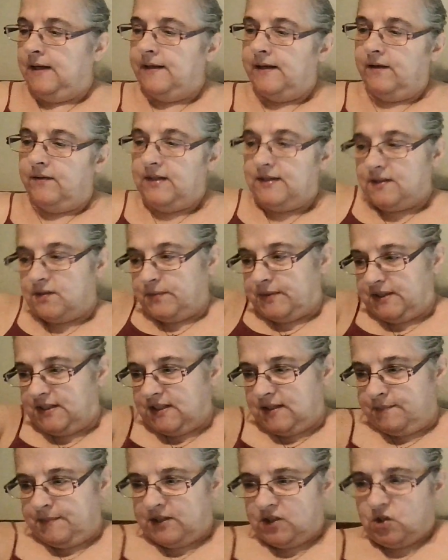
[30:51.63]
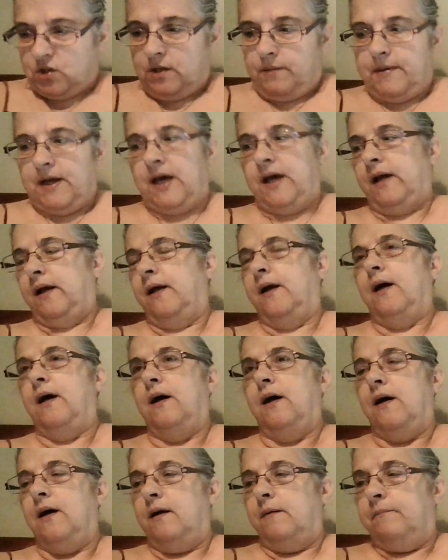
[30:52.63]
Now this was the mystery bag.
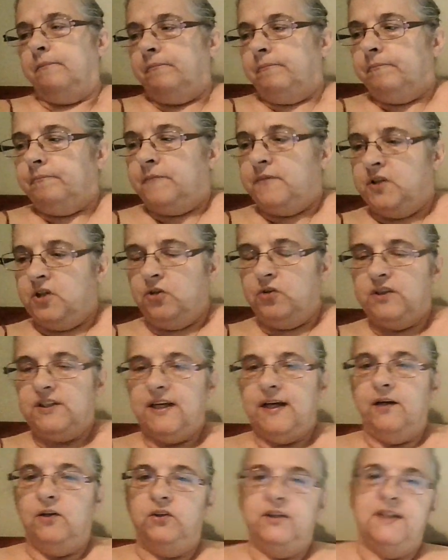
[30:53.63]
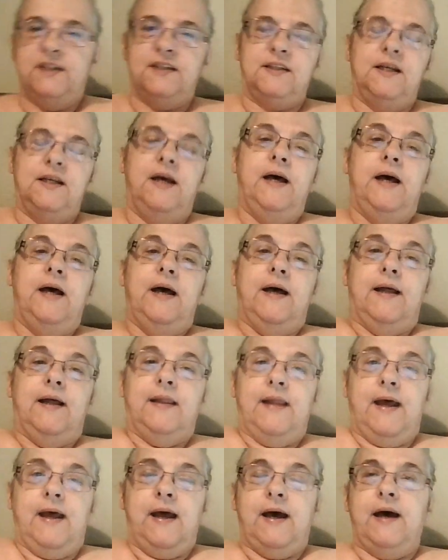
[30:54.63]
Um, due to illness,
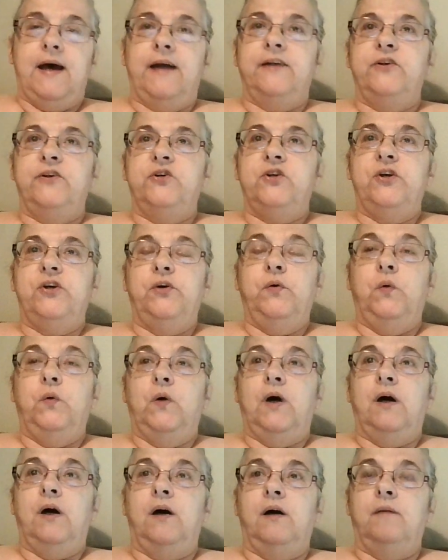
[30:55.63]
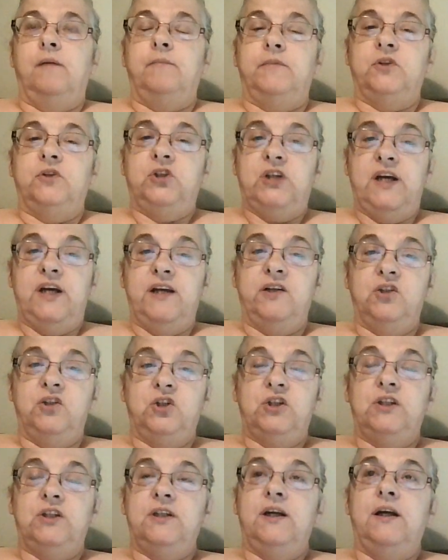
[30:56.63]
they had to um,
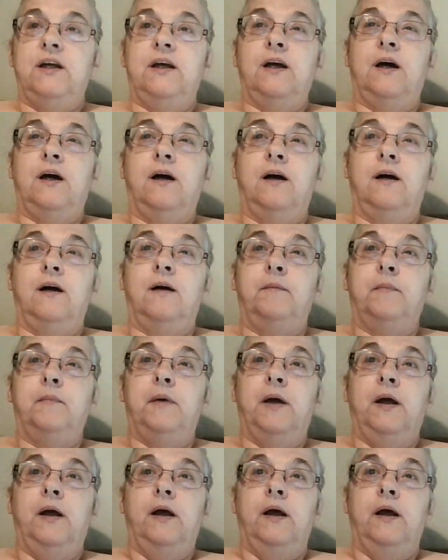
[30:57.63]
change, um,